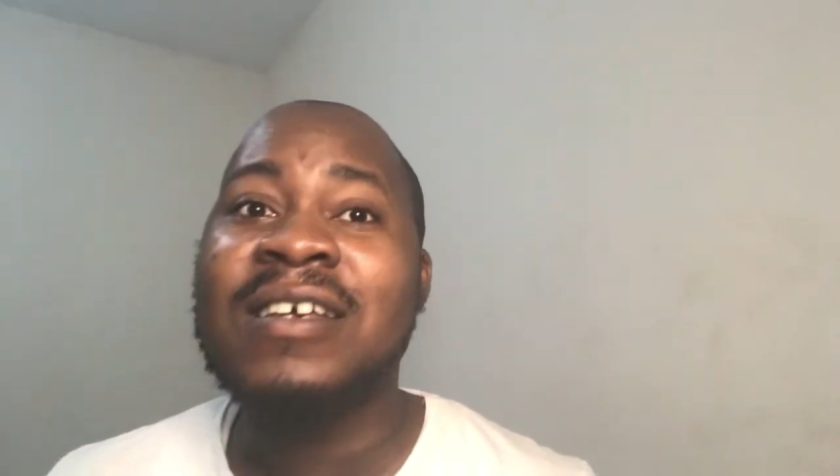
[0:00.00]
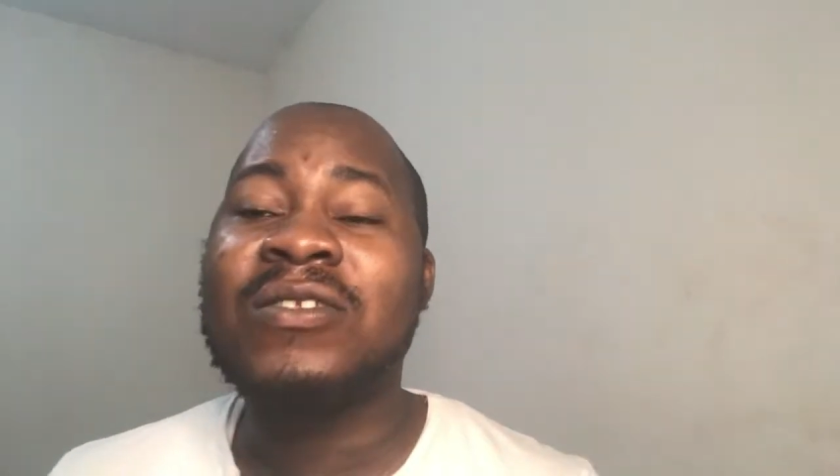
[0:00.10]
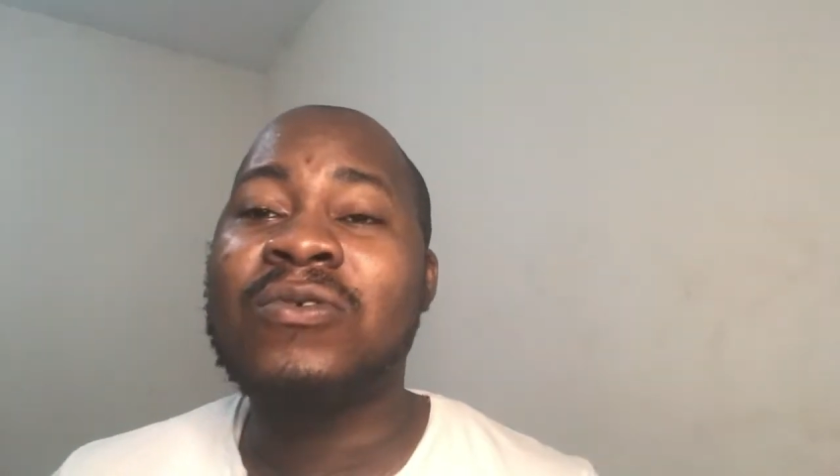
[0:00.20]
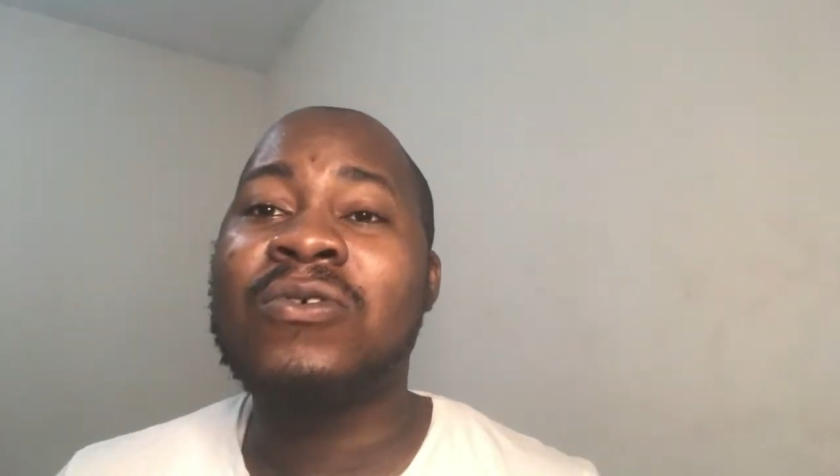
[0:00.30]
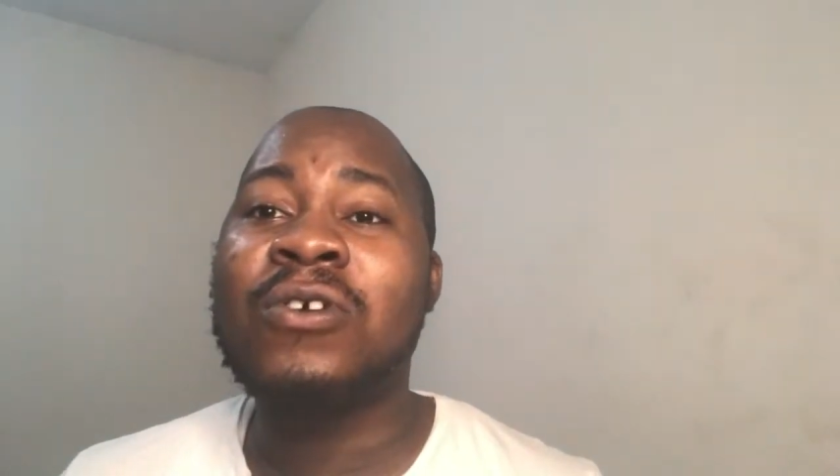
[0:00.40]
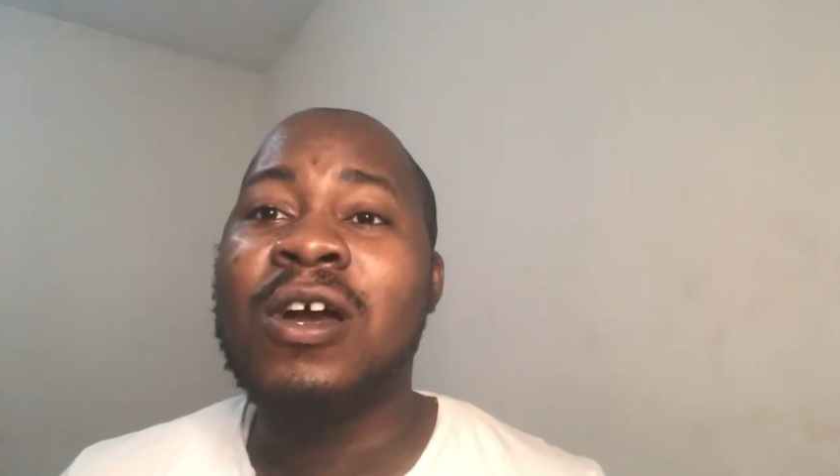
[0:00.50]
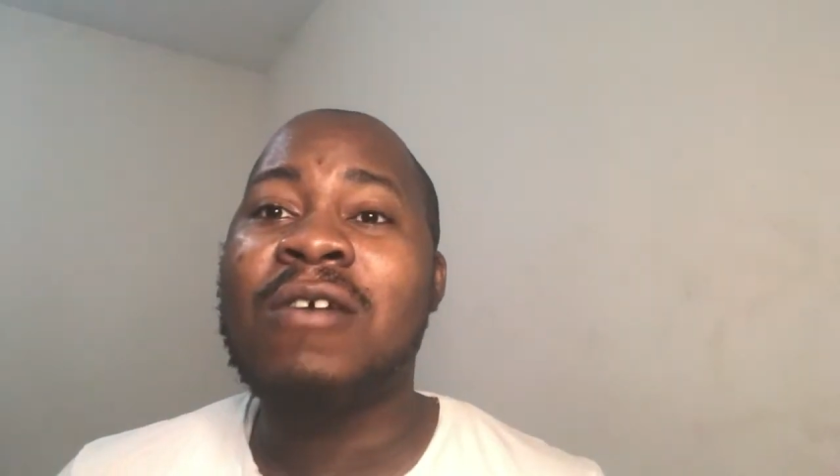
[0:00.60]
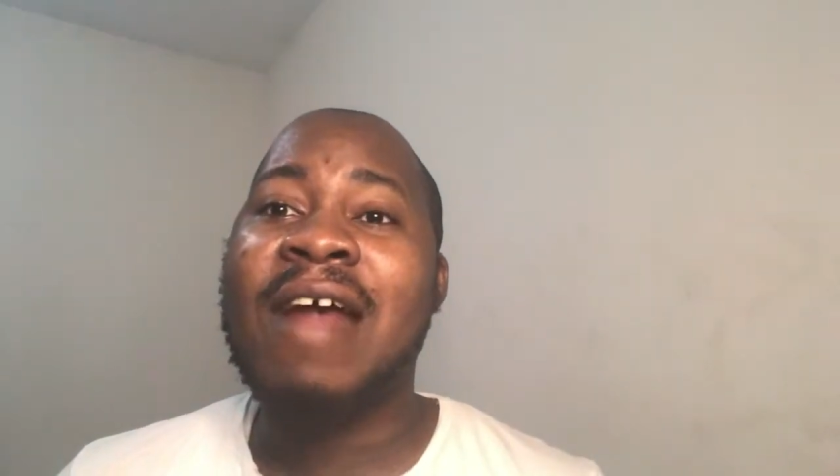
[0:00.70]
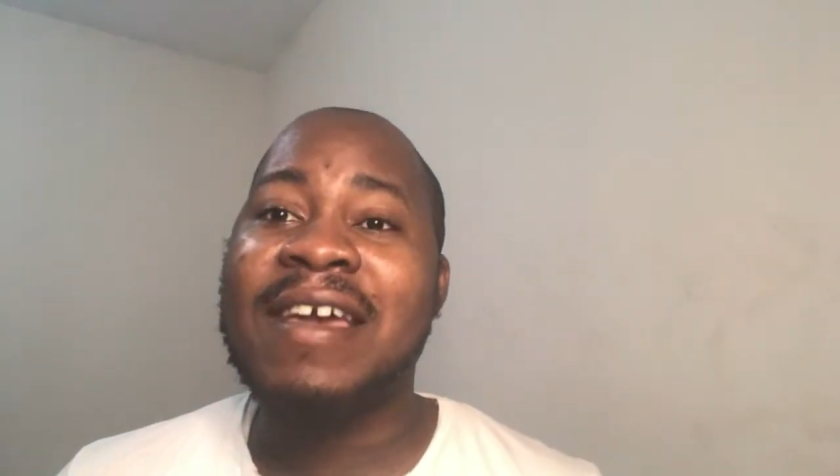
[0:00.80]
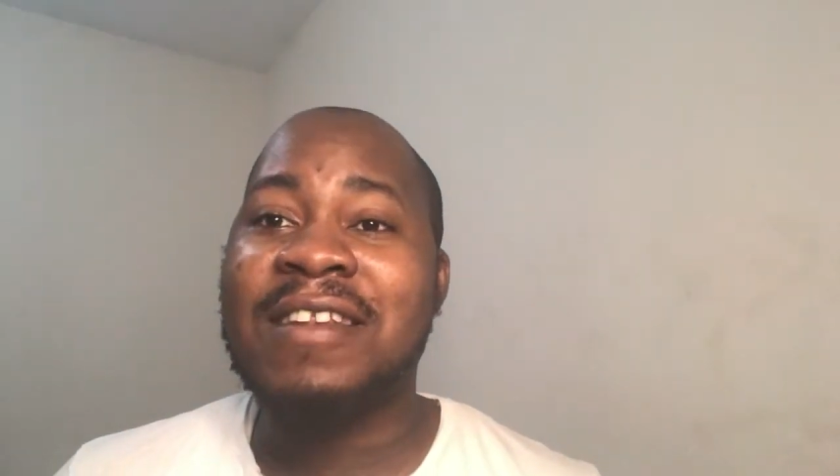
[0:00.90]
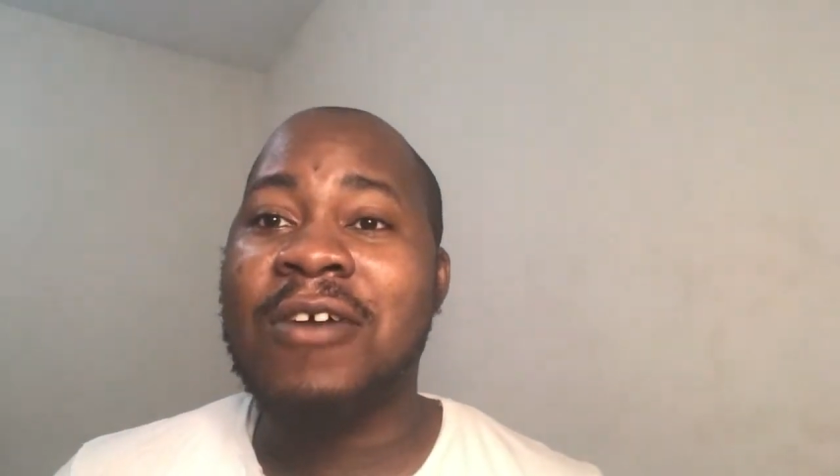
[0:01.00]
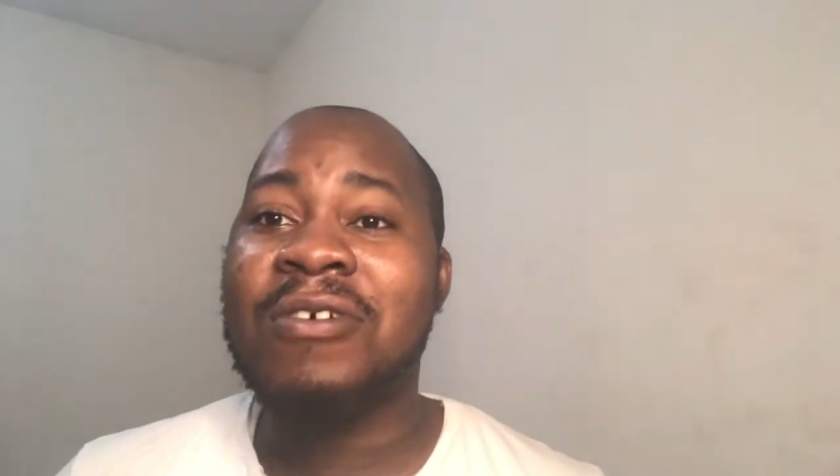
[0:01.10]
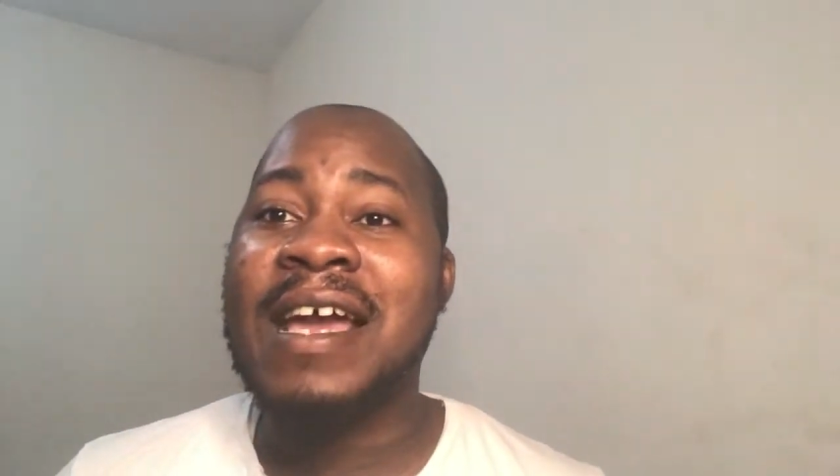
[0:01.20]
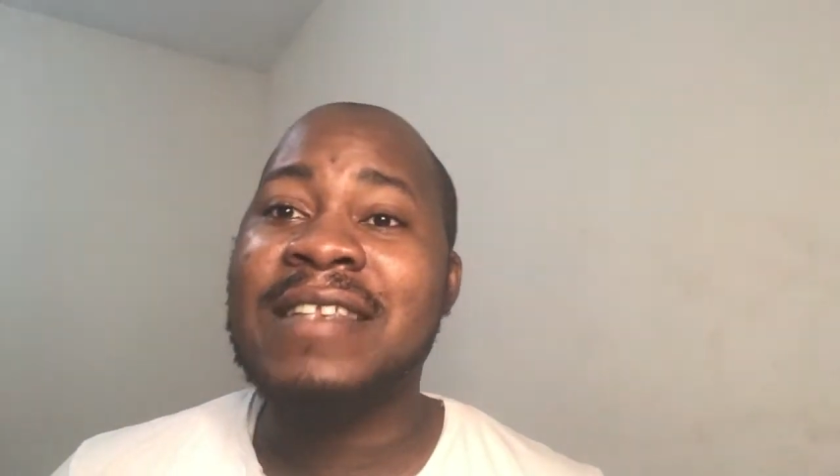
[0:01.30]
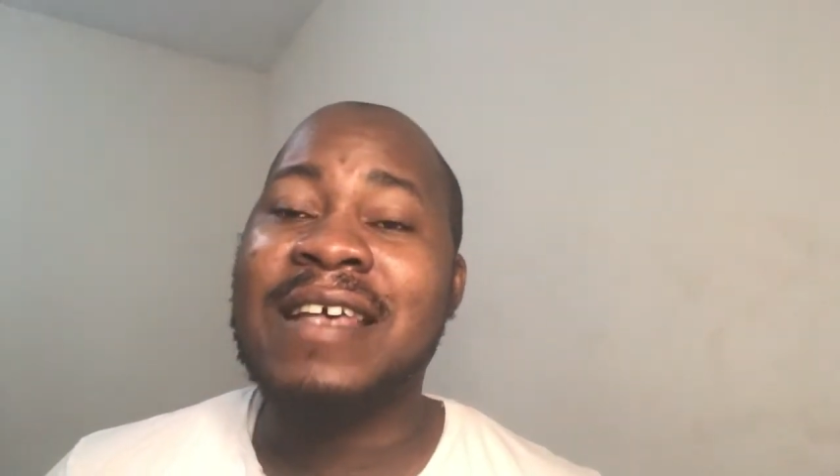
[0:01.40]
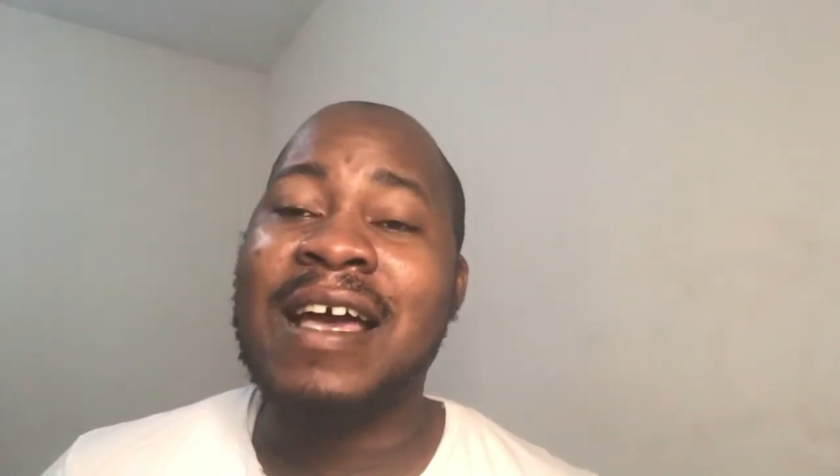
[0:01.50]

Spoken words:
So right now you guys